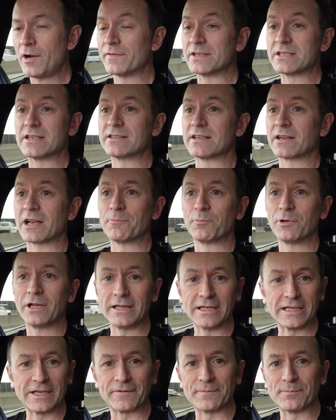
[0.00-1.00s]
Obviously it's a
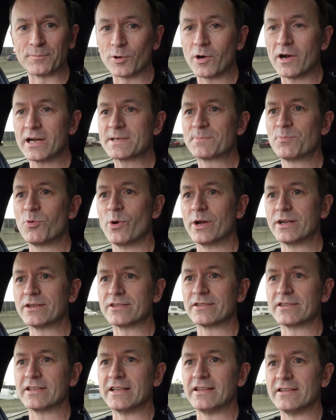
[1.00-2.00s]
completely different price point
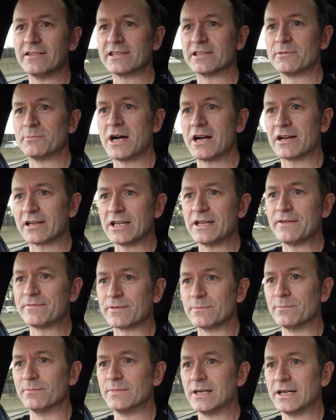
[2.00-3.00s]
to the Mach-E
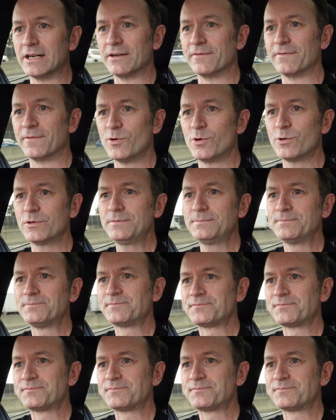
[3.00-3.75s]
from Ford.